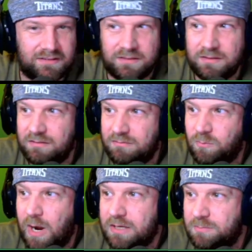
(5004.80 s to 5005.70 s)
The
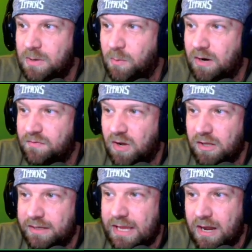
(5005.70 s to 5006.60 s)
watch beware
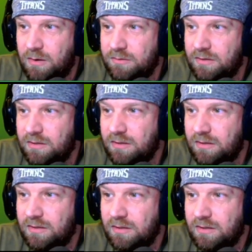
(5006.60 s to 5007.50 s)
falling cows.
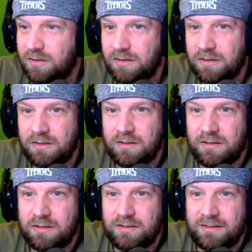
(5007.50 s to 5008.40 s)

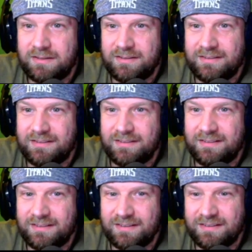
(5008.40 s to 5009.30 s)
Is he he put it on
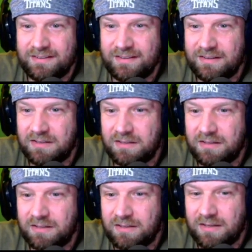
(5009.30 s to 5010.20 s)
your Discord?
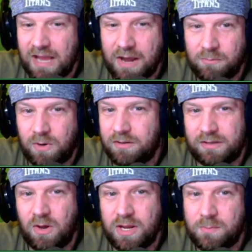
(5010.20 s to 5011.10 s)
I don't. Well,
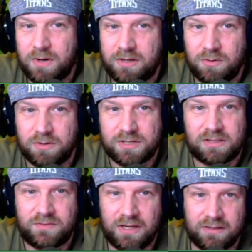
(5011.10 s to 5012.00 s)
no, he can put it in yours.
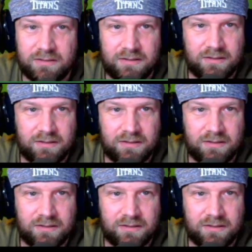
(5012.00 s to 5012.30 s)
That's fine.